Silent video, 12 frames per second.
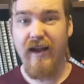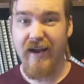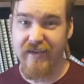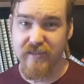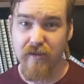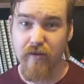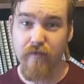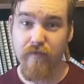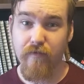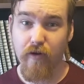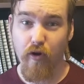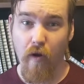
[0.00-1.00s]
And it's a lot of
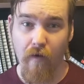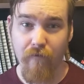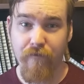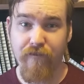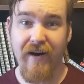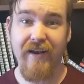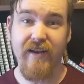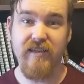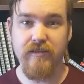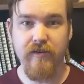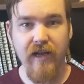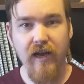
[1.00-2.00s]
fun.
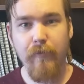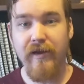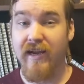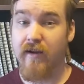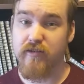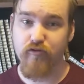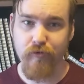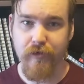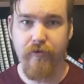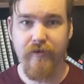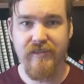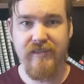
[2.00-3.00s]
So now my character is really
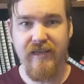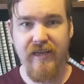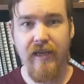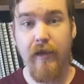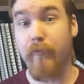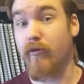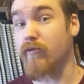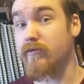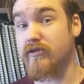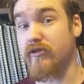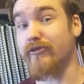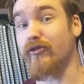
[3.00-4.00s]
good at sneaking, but
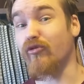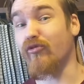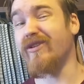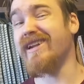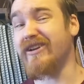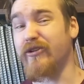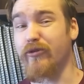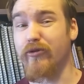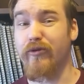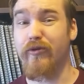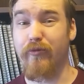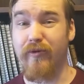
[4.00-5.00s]
also really good
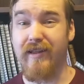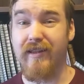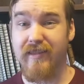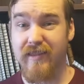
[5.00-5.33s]
with